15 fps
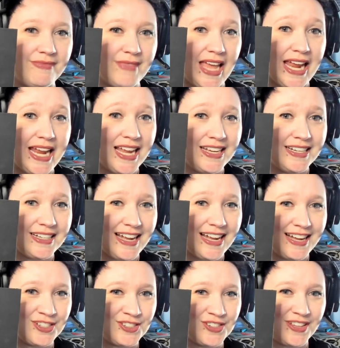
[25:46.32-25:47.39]
and
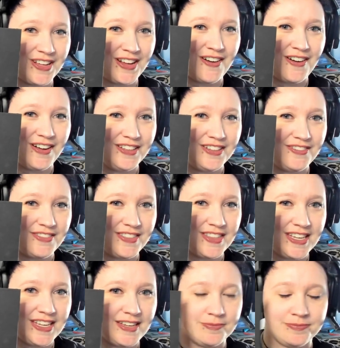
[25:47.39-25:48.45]
actually all of the